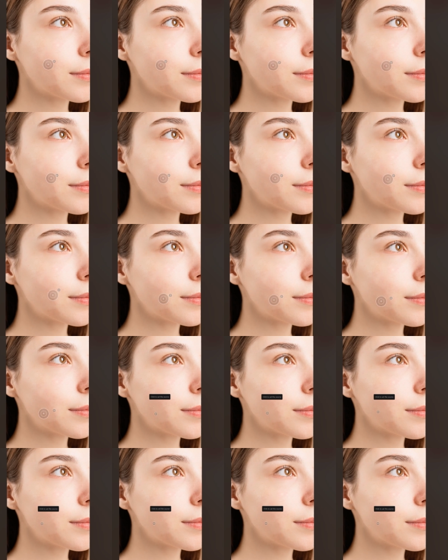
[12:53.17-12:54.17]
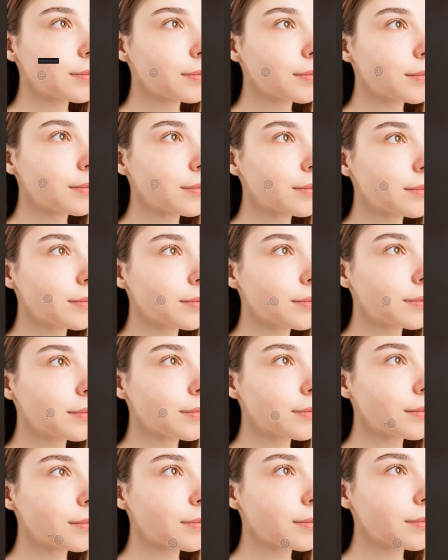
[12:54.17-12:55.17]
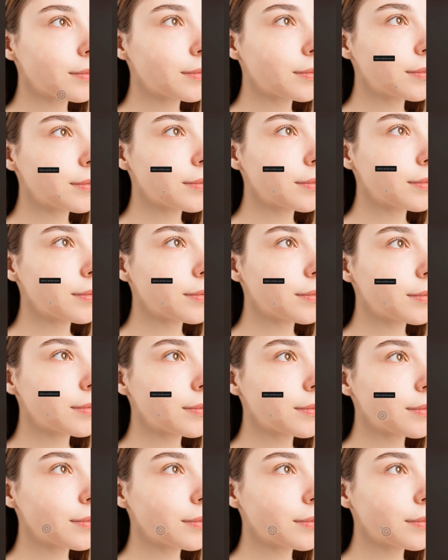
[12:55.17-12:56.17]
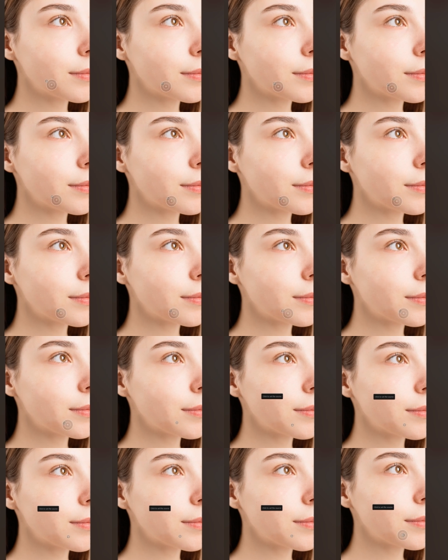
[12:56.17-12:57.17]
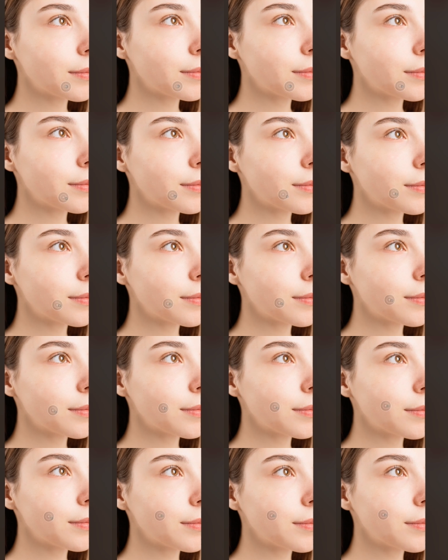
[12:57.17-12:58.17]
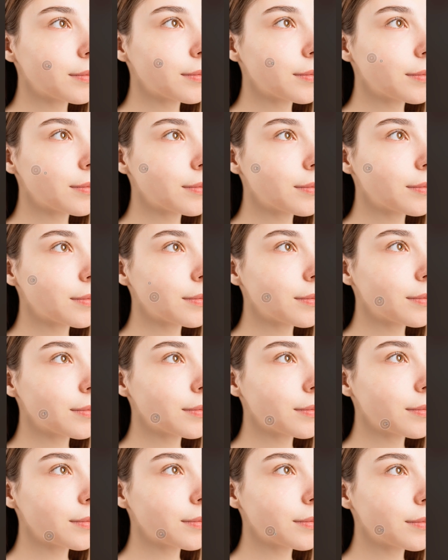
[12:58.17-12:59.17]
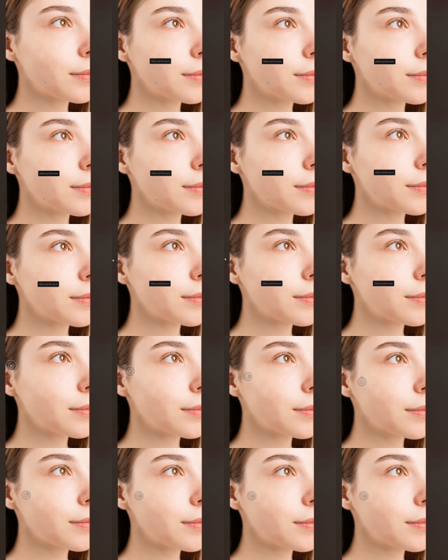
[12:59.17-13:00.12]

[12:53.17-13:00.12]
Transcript: feather or integrate the tones, because the problem here are the tones, right? So